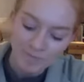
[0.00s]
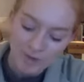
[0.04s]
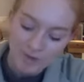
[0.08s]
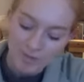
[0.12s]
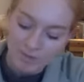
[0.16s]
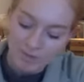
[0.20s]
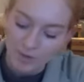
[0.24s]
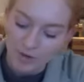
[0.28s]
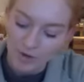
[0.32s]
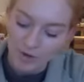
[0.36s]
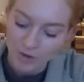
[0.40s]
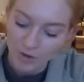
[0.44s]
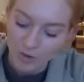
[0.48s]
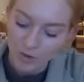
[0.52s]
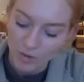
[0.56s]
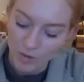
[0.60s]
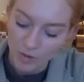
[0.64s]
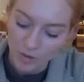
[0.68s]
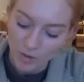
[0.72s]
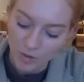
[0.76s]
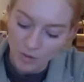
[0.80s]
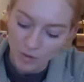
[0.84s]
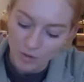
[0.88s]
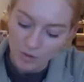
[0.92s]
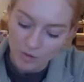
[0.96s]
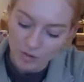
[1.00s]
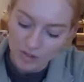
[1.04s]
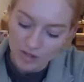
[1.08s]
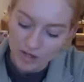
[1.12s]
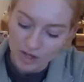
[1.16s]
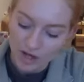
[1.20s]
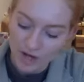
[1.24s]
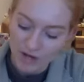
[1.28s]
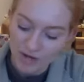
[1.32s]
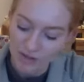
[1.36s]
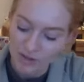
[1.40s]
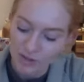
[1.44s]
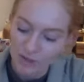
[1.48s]
but
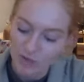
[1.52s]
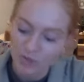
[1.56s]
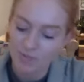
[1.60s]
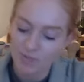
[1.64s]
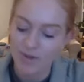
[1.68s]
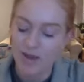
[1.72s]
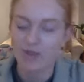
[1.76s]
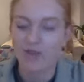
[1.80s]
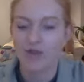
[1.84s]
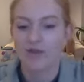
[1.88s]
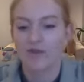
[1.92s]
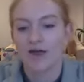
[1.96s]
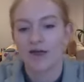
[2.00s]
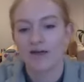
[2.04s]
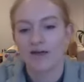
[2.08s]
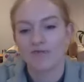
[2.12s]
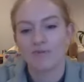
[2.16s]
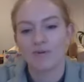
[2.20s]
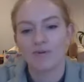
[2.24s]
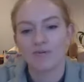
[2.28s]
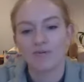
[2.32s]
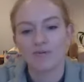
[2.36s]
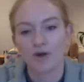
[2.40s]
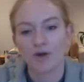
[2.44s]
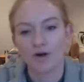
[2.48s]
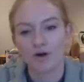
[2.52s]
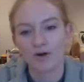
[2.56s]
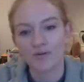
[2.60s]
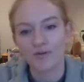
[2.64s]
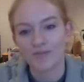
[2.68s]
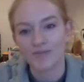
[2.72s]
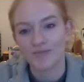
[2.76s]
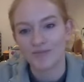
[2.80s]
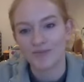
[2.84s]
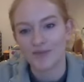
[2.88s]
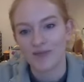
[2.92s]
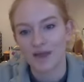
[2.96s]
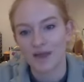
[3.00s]
also to admit that they've been wrong
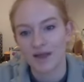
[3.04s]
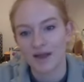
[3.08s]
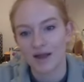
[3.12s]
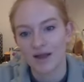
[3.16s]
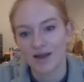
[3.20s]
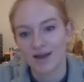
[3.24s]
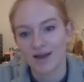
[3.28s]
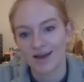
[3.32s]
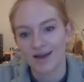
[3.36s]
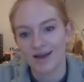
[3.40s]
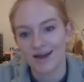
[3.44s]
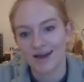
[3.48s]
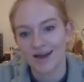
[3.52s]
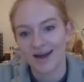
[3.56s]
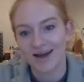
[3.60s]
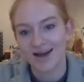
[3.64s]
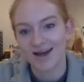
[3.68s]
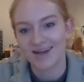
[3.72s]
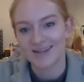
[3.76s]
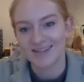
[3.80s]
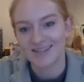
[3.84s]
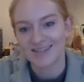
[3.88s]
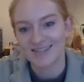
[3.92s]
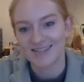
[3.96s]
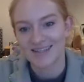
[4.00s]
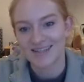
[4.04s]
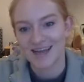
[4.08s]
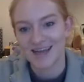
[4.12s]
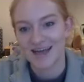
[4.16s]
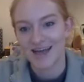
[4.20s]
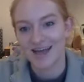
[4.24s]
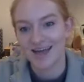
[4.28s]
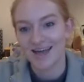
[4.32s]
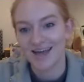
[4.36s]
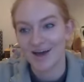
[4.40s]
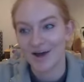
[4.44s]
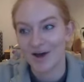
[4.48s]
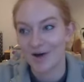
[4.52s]
and
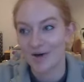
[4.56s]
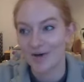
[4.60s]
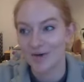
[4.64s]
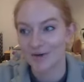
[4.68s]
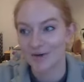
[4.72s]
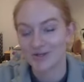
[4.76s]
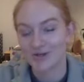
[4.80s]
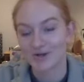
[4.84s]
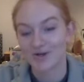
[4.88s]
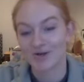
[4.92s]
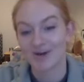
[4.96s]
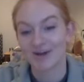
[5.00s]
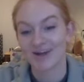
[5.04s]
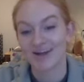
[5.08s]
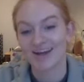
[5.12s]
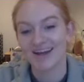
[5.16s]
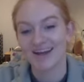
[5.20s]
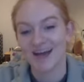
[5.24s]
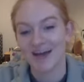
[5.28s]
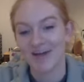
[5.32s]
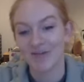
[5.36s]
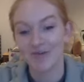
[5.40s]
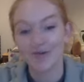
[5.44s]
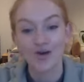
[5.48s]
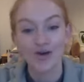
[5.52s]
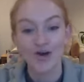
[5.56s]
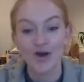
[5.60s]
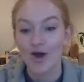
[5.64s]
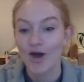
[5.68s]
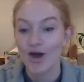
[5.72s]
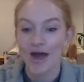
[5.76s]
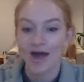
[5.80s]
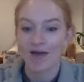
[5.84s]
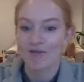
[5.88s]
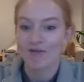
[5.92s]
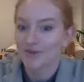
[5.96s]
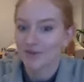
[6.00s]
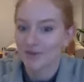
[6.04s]
say, oh, sorry,
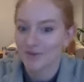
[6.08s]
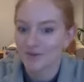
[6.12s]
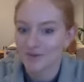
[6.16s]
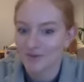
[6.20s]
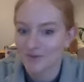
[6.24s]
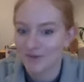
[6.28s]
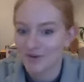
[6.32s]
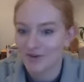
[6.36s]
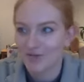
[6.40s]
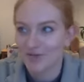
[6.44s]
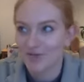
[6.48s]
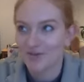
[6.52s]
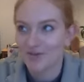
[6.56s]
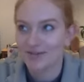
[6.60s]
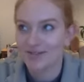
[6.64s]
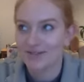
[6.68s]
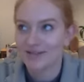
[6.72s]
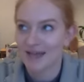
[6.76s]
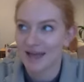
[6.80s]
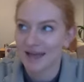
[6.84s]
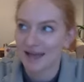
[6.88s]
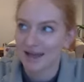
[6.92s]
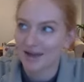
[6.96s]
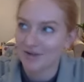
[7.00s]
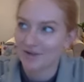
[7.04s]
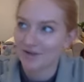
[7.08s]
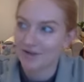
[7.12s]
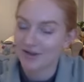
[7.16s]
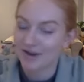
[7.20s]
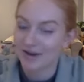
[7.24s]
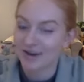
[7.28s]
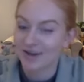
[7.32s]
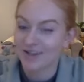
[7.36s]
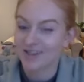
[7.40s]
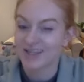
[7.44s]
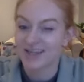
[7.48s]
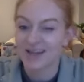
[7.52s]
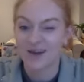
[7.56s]
everything that we've been saying for the
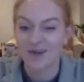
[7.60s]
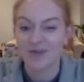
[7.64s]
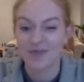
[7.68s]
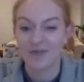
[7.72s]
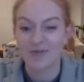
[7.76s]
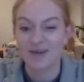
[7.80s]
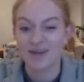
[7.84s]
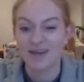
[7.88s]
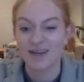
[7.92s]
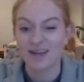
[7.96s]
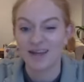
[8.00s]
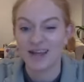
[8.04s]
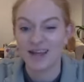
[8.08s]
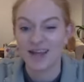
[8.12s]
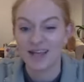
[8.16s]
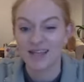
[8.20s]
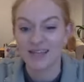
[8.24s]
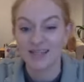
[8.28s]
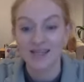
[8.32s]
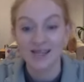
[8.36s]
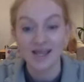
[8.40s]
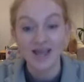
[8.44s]
last however many years,